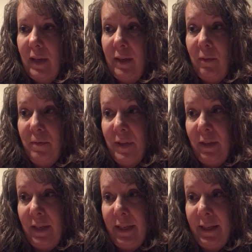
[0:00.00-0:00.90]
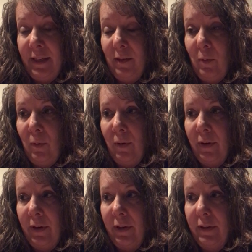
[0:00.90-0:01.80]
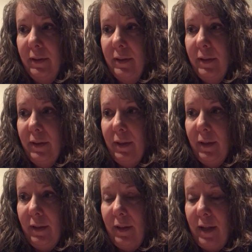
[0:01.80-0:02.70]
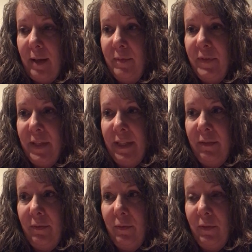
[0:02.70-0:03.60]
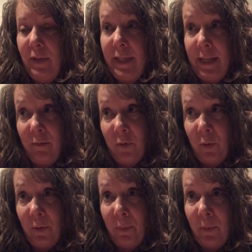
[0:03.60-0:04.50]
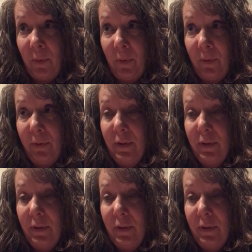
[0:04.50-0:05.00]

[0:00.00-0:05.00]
I don't feel like it, or I'm feeling, again, vulnerable.